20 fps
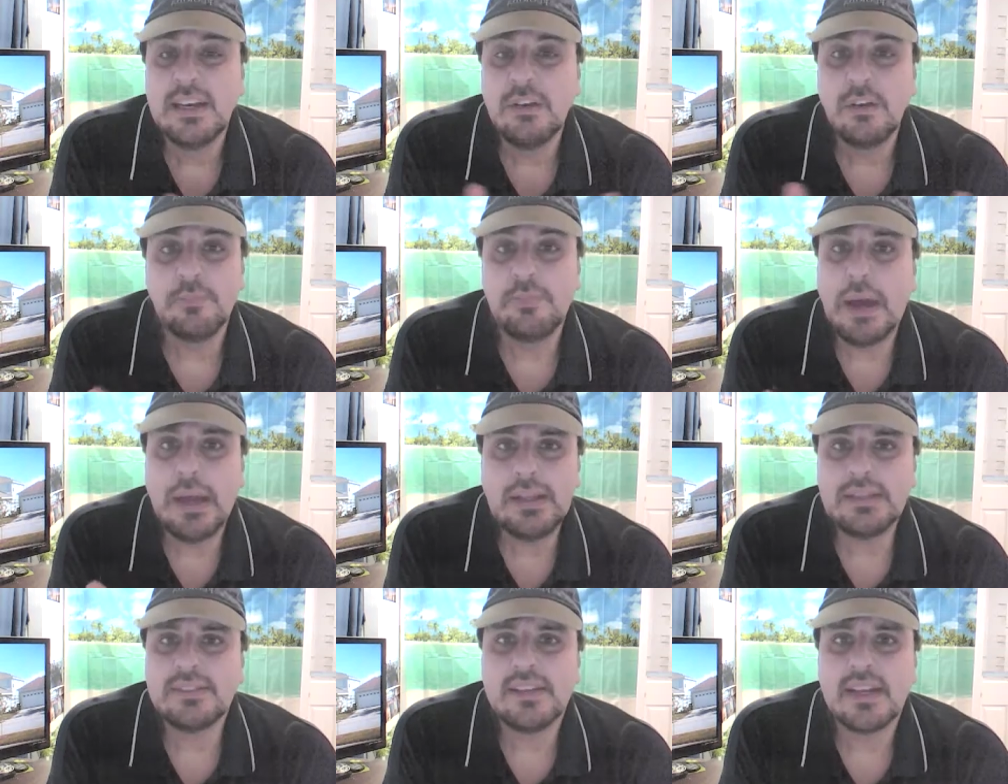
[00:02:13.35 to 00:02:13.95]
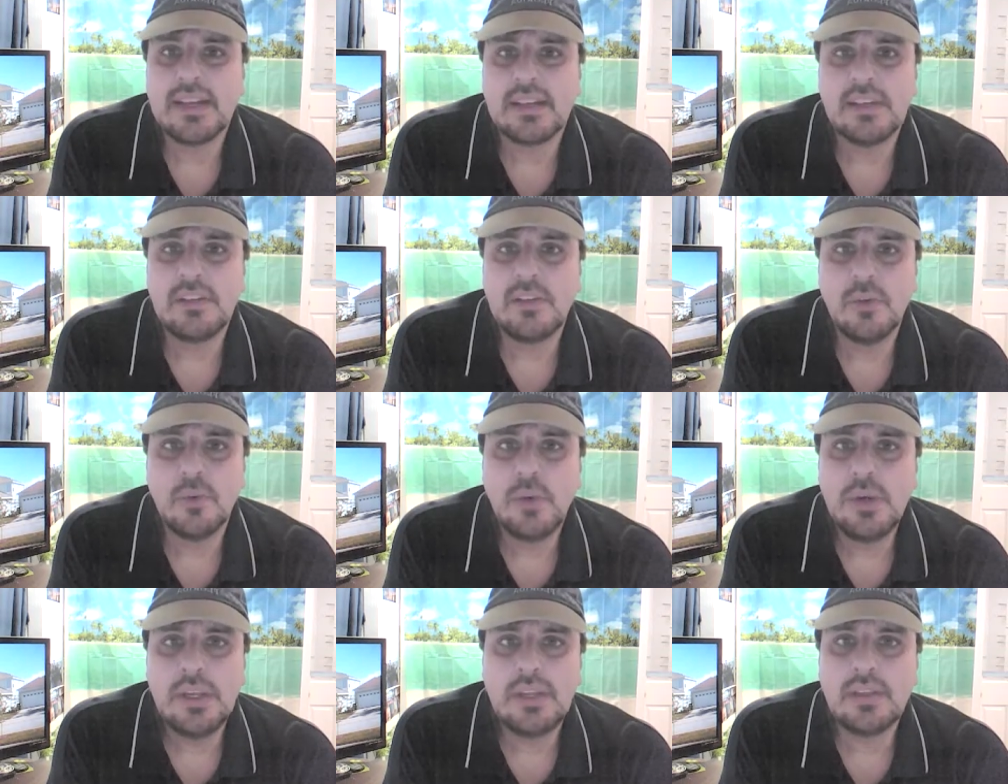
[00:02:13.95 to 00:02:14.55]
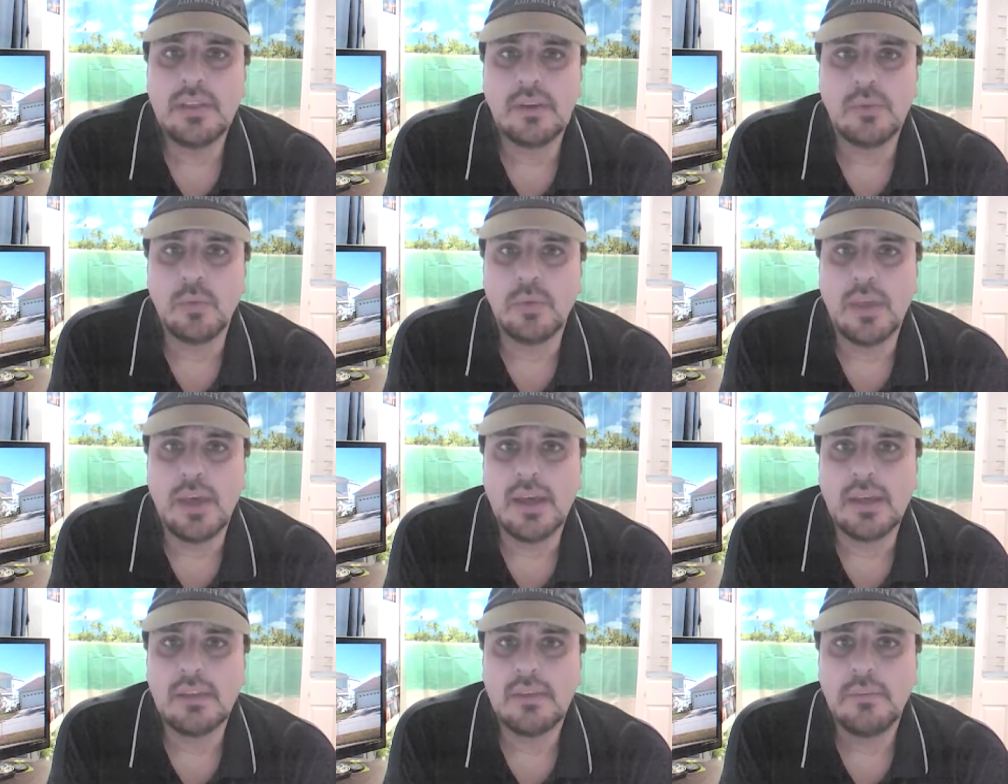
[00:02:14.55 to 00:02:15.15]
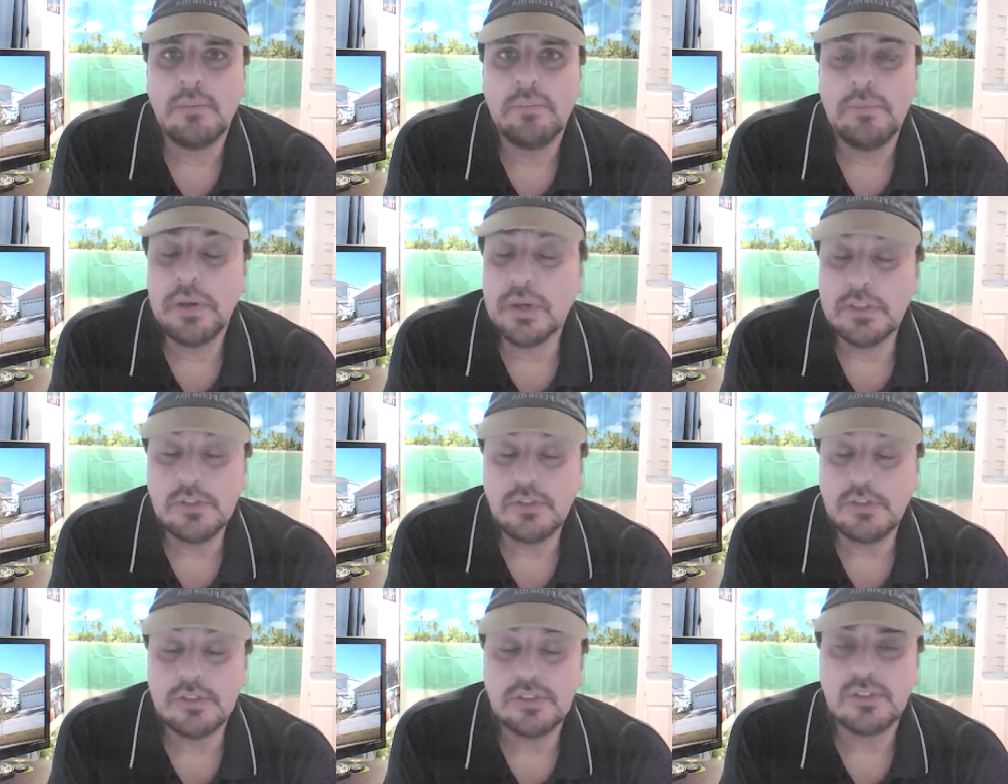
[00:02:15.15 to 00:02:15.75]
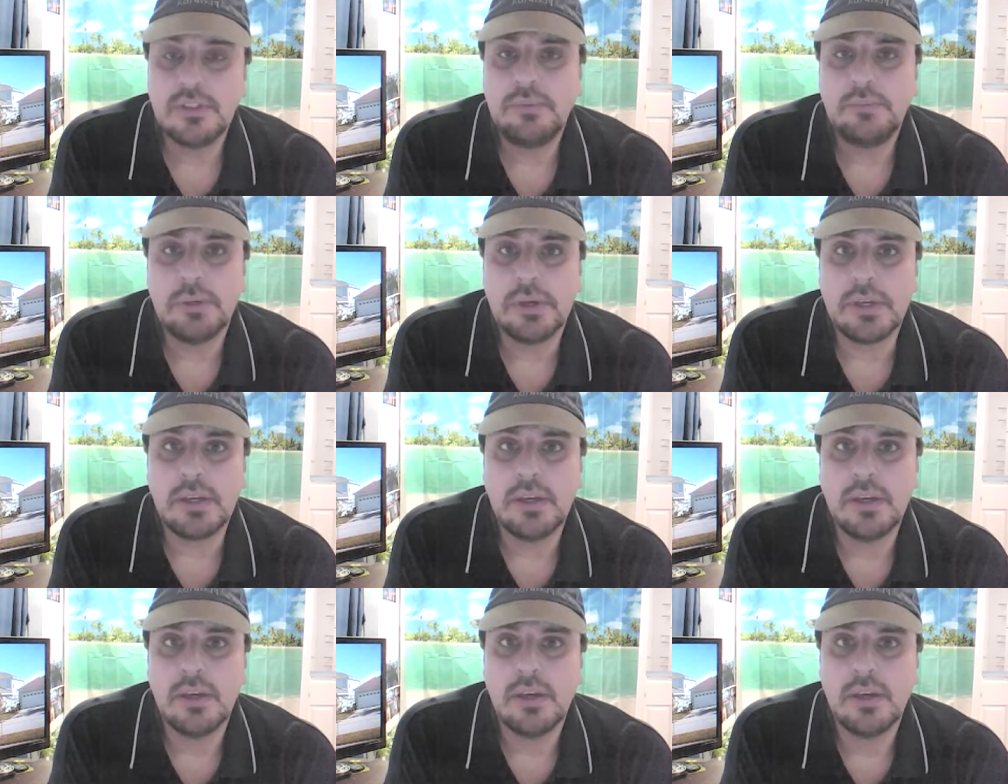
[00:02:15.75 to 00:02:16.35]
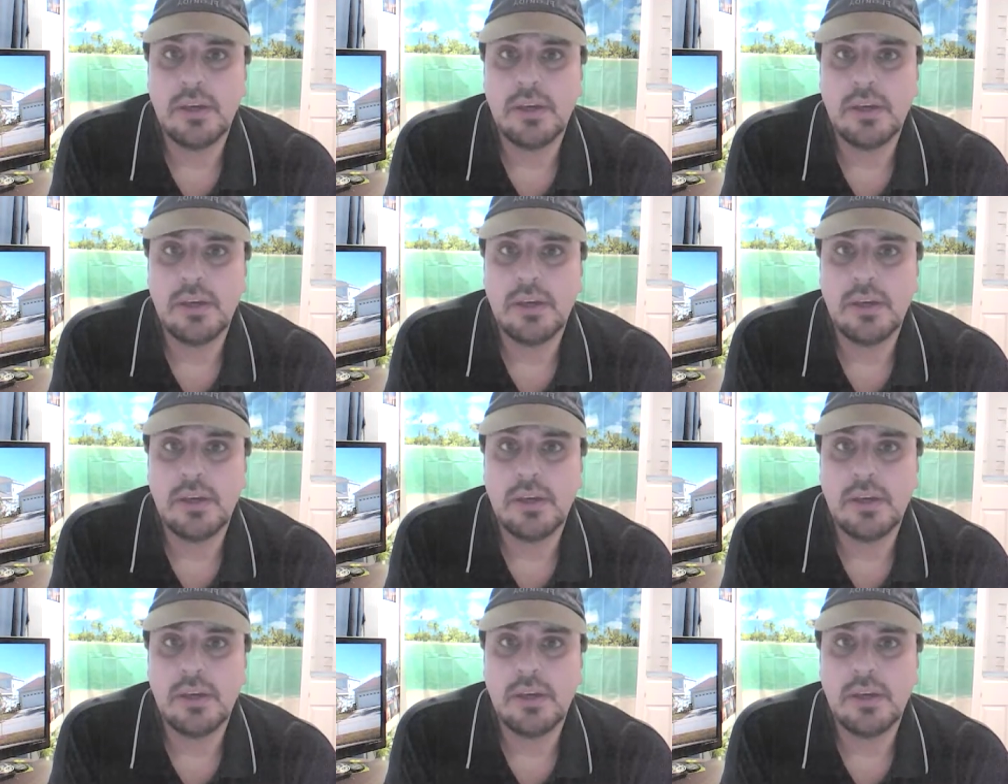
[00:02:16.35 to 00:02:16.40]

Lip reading: your body's not going to do anything with that because you're sleeping,